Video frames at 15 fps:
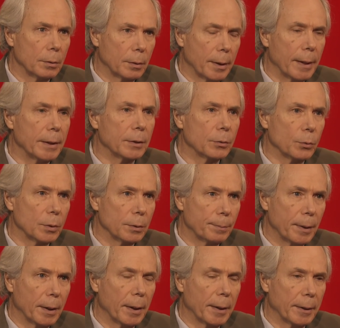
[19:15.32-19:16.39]
case was
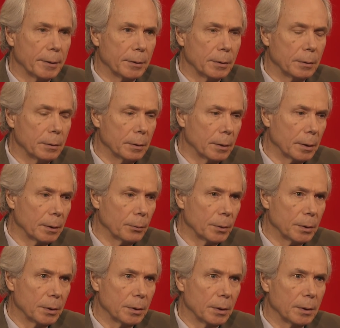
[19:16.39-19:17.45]
being handled,
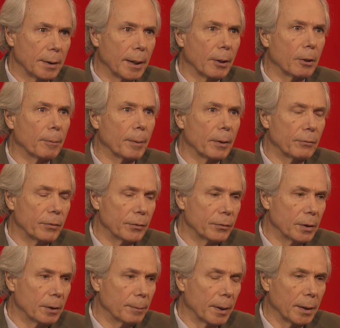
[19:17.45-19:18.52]
which is a town about
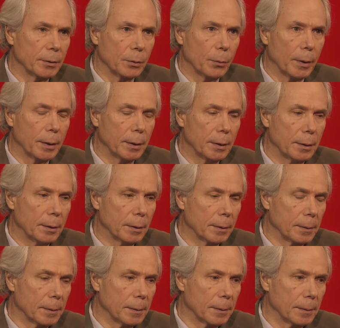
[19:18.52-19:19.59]
15 miles away.
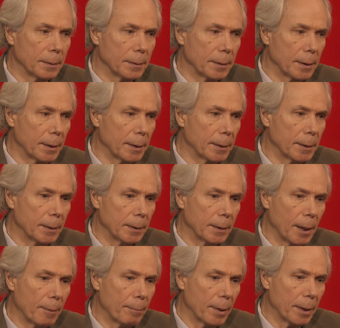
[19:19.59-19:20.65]
And
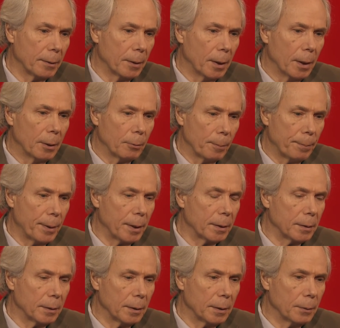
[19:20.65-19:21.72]
I met
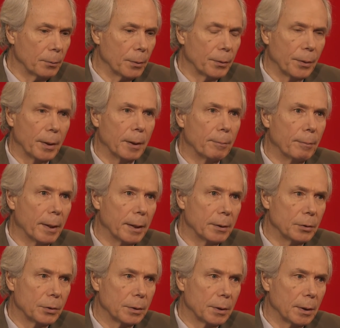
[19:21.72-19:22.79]
repeatedly with
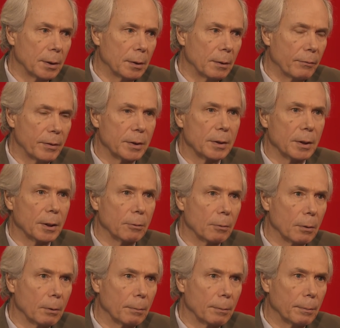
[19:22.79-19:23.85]
inmates in the visiting
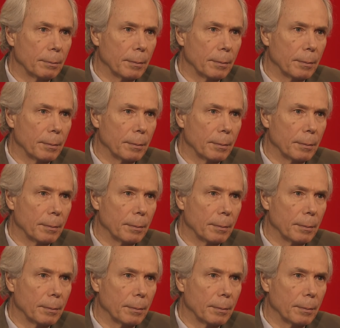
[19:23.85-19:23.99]
room,